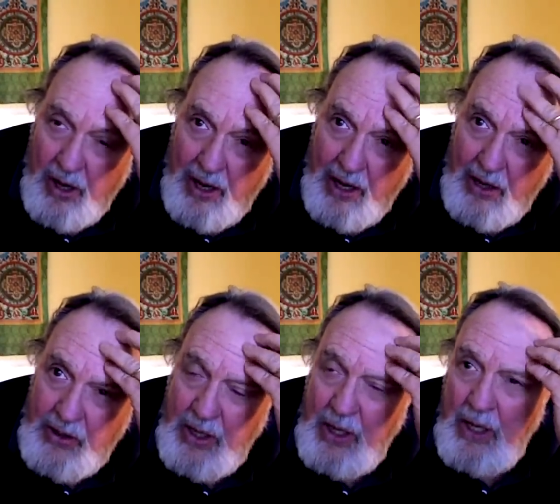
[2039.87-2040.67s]

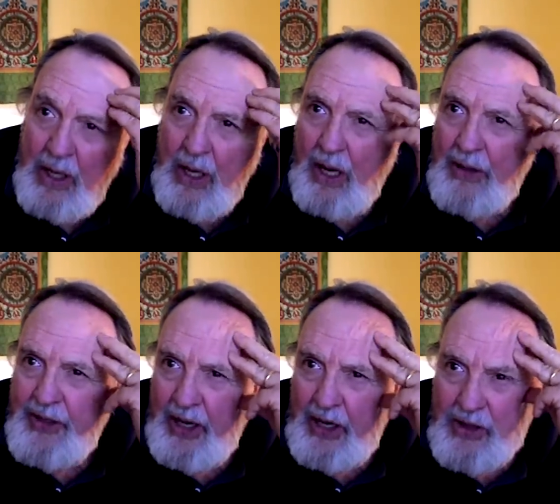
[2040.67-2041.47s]
and I
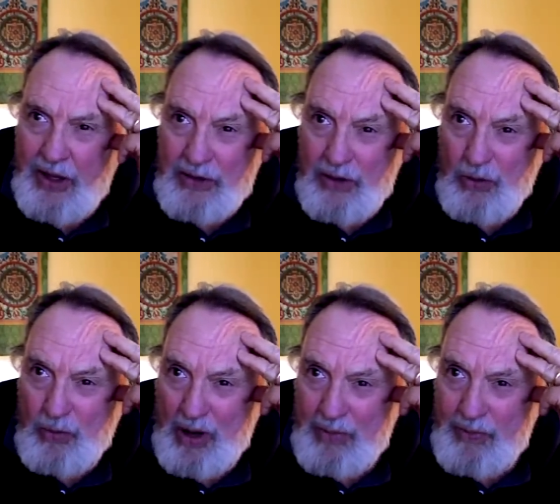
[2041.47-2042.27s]
think that you know
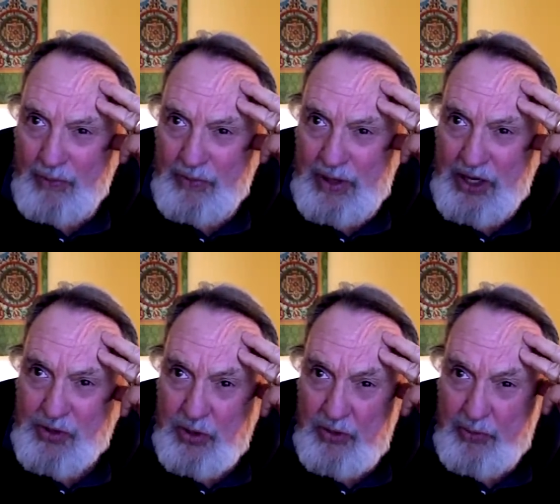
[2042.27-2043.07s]
my
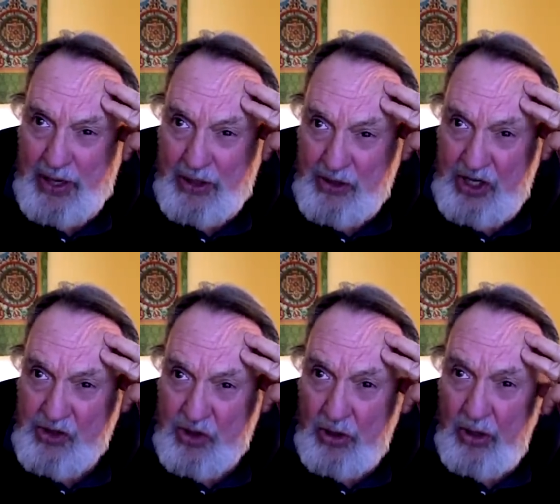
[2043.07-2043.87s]
history of being a
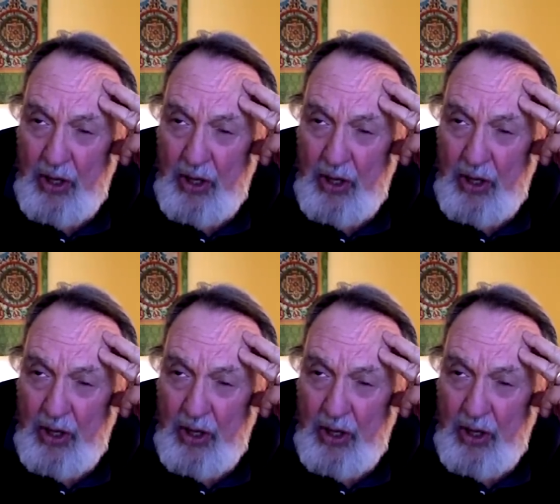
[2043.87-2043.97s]
teacher,